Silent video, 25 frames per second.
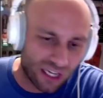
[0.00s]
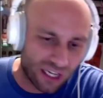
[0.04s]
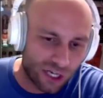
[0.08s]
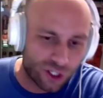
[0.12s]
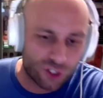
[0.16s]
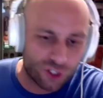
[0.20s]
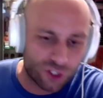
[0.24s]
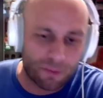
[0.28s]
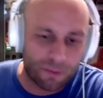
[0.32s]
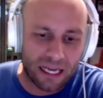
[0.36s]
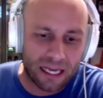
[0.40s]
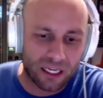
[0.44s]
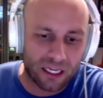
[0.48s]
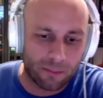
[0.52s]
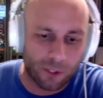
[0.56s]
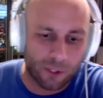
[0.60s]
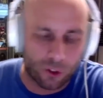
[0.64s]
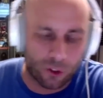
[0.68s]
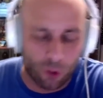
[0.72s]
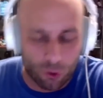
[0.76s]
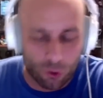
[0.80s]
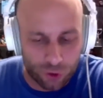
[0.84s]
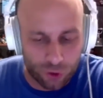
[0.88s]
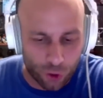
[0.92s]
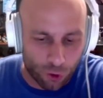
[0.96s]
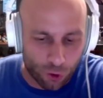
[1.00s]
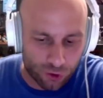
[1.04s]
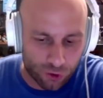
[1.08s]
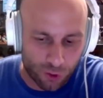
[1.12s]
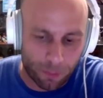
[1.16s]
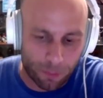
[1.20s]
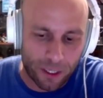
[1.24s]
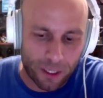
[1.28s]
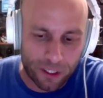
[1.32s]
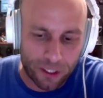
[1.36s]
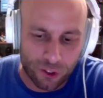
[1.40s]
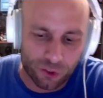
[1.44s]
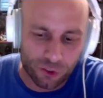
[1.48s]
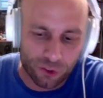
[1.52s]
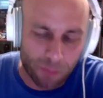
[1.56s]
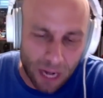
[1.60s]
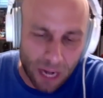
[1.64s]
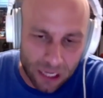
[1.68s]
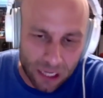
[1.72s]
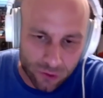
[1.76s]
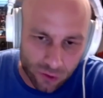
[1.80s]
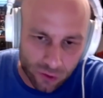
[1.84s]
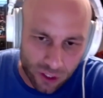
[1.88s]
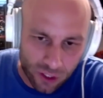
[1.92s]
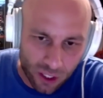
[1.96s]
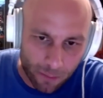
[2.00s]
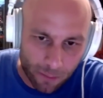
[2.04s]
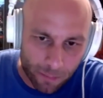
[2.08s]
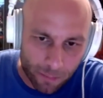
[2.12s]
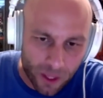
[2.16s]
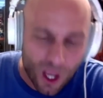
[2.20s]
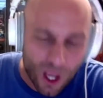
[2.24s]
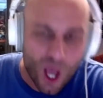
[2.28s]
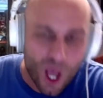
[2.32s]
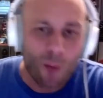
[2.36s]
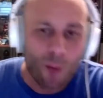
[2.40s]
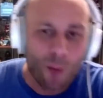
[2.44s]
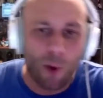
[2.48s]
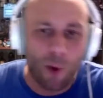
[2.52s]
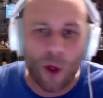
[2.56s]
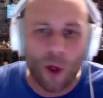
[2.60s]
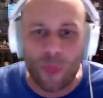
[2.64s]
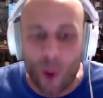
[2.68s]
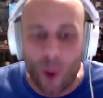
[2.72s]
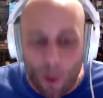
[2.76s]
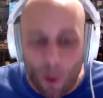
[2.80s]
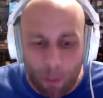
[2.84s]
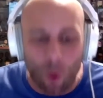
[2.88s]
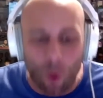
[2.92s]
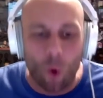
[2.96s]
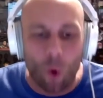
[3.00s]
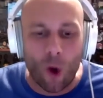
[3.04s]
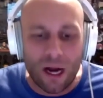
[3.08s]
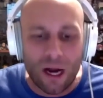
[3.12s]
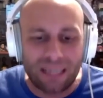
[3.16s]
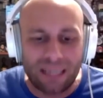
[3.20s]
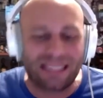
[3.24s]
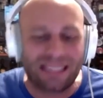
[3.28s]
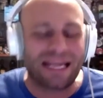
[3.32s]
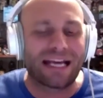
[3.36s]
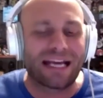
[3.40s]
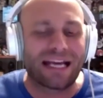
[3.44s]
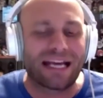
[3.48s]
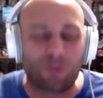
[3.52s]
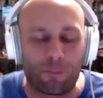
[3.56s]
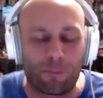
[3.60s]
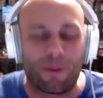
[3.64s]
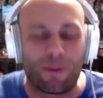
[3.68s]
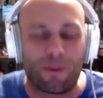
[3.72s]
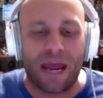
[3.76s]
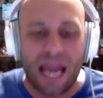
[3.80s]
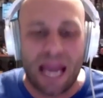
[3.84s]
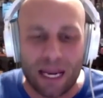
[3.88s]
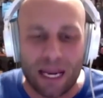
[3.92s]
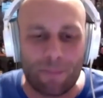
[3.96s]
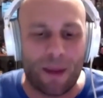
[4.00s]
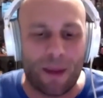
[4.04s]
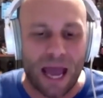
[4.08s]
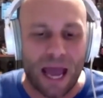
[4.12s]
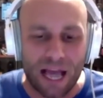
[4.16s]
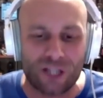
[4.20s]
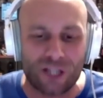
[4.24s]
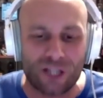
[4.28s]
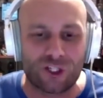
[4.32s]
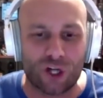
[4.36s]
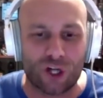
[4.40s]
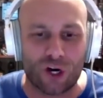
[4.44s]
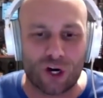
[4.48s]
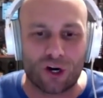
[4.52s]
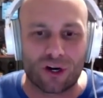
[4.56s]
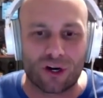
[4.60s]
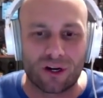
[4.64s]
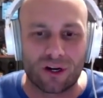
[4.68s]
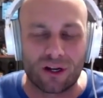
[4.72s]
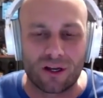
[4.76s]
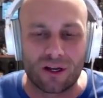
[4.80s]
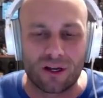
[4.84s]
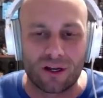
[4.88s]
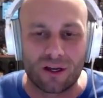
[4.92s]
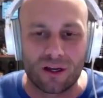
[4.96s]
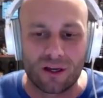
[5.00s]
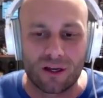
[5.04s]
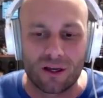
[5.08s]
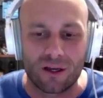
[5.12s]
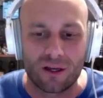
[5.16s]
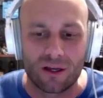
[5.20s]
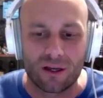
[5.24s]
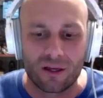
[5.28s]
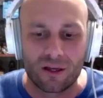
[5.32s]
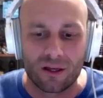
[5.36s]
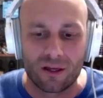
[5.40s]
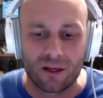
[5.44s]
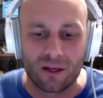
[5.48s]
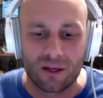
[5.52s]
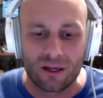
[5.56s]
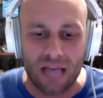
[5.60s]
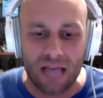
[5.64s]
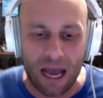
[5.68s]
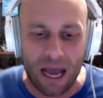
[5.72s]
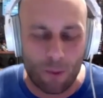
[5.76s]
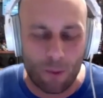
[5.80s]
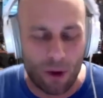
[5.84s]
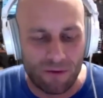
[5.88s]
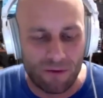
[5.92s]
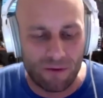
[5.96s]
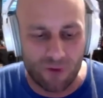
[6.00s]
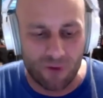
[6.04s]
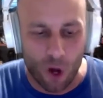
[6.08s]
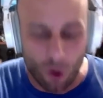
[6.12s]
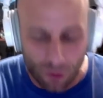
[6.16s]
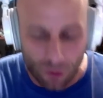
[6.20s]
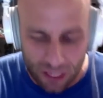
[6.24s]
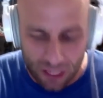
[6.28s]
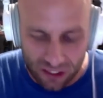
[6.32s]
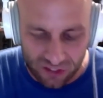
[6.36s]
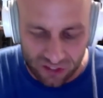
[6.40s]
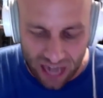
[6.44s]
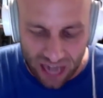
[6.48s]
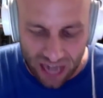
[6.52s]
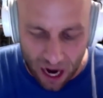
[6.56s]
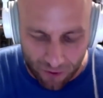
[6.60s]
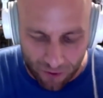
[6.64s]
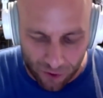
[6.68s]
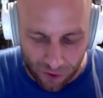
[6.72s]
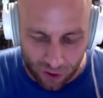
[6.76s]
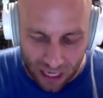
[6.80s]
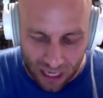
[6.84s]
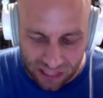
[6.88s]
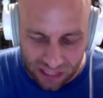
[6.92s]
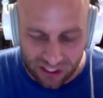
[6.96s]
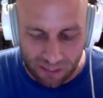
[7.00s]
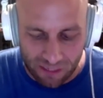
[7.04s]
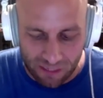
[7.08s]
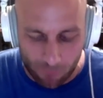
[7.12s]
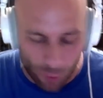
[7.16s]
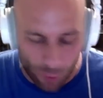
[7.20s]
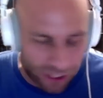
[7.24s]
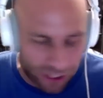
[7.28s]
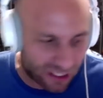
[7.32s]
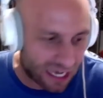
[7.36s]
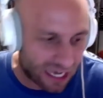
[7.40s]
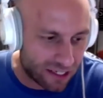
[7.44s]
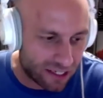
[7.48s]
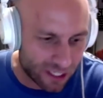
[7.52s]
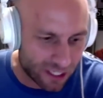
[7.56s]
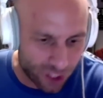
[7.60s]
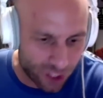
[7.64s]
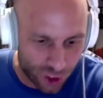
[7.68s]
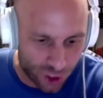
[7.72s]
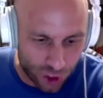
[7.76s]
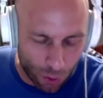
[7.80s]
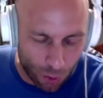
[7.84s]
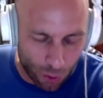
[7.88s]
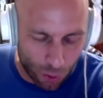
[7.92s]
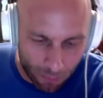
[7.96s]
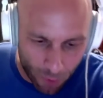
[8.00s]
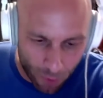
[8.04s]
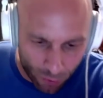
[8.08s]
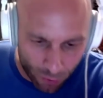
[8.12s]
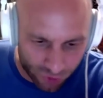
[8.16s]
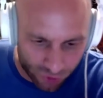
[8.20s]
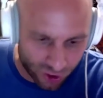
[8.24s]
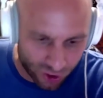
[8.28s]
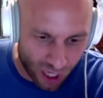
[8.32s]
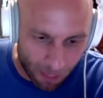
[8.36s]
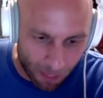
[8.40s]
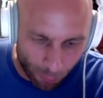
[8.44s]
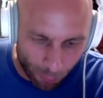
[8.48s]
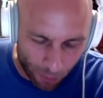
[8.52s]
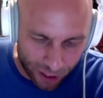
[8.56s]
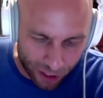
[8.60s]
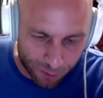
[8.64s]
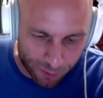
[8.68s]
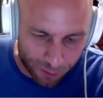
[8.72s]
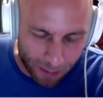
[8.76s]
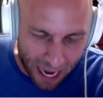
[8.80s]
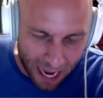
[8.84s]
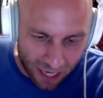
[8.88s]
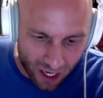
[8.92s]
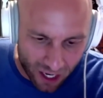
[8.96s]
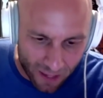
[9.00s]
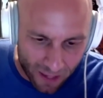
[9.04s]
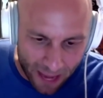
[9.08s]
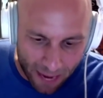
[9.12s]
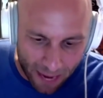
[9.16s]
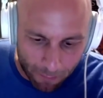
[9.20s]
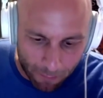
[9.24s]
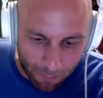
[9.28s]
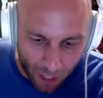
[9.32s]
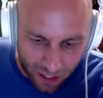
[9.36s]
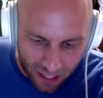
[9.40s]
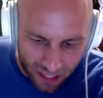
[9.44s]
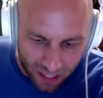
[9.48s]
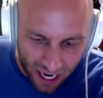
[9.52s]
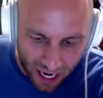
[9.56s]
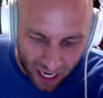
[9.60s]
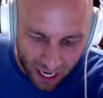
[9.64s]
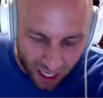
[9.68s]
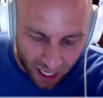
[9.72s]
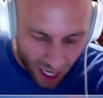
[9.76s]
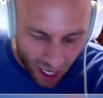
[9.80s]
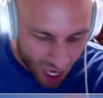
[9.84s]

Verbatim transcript: of just making him the close, you also pick your spots with him. But the point is, big picture. And we've known this now for the last several weeks. I did the show with Moose a couple weeks back on that Monday